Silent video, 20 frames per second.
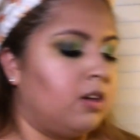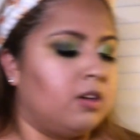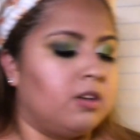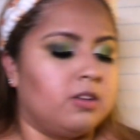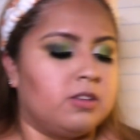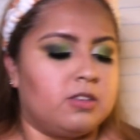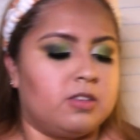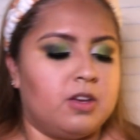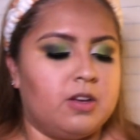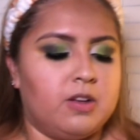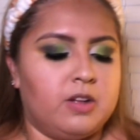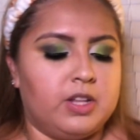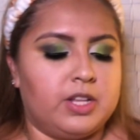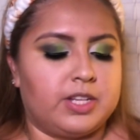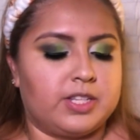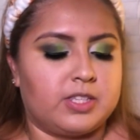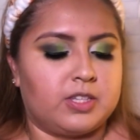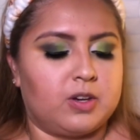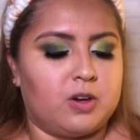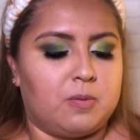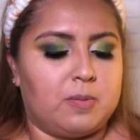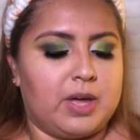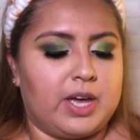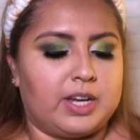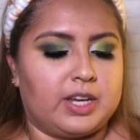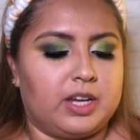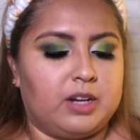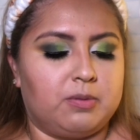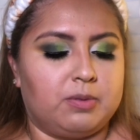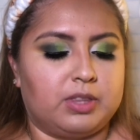So let's go
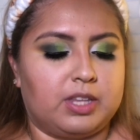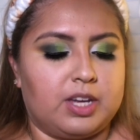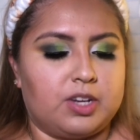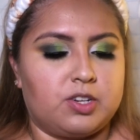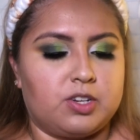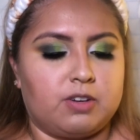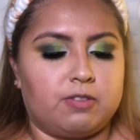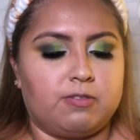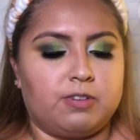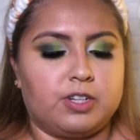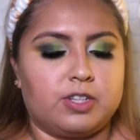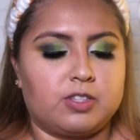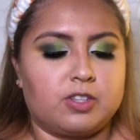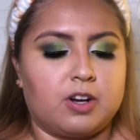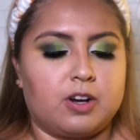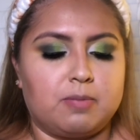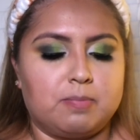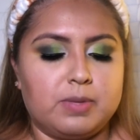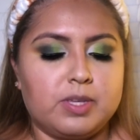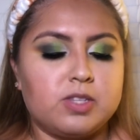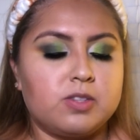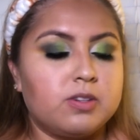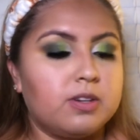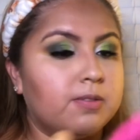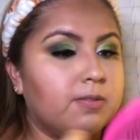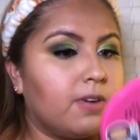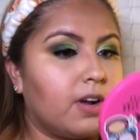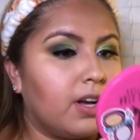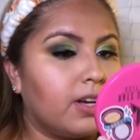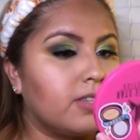back in with that Jeffree Star Mystery
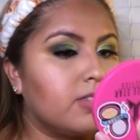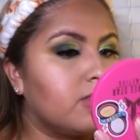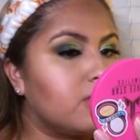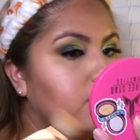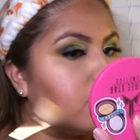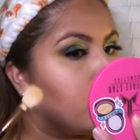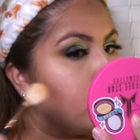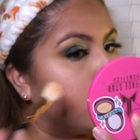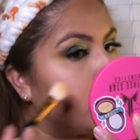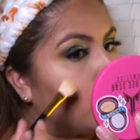Frost.